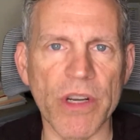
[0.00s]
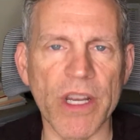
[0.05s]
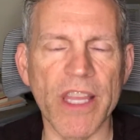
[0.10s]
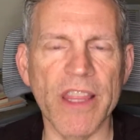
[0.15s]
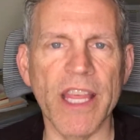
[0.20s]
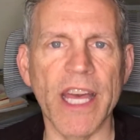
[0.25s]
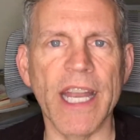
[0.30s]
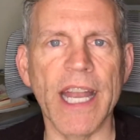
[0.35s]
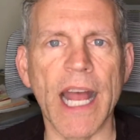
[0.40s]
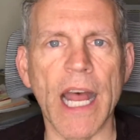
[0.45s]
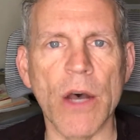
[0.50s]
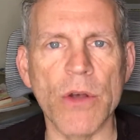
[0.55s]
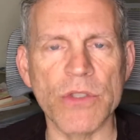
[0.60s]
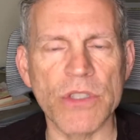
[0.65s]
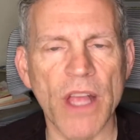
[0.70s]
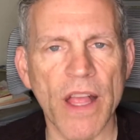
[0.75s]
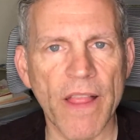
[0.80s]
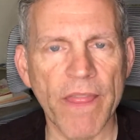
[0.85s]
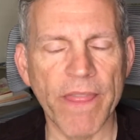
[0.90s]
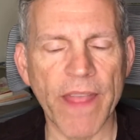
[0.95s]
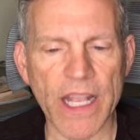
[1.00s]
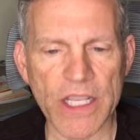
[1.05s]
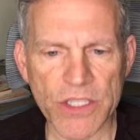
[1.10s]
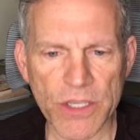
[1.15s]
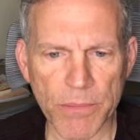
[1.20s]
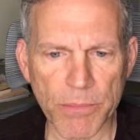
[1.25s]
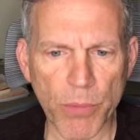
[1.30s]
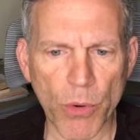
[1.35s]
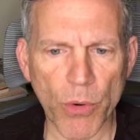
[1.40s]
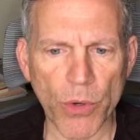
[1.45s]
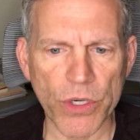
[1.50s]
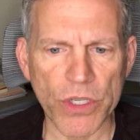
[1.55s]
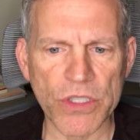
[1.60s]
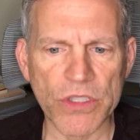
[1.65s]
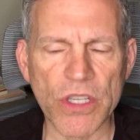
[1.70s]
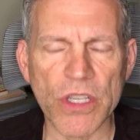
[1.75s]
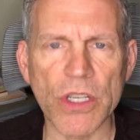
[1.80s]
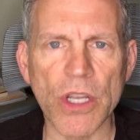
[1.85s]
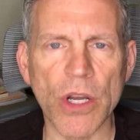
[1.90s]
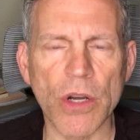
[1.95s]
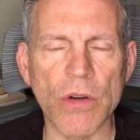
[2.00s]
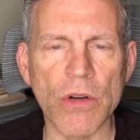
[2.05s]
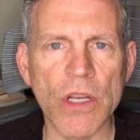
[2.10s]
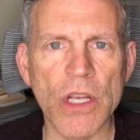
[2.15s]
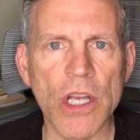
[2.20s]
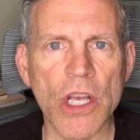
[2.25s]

in that house, that's important to know.